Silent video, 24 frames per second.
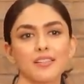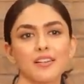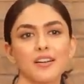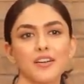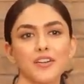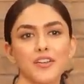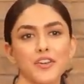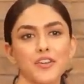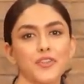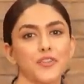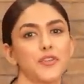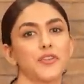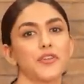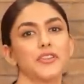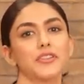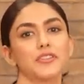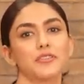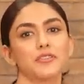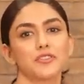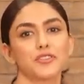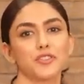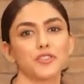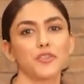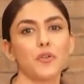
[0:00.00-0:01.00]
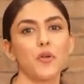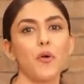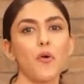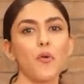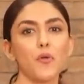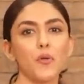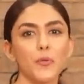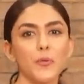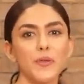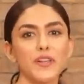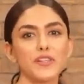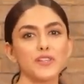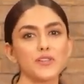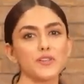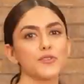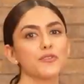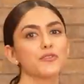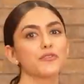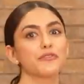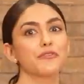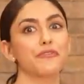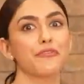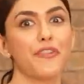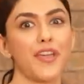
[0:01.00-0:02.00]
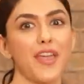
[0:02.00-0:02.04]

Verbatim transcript: a heroine should always look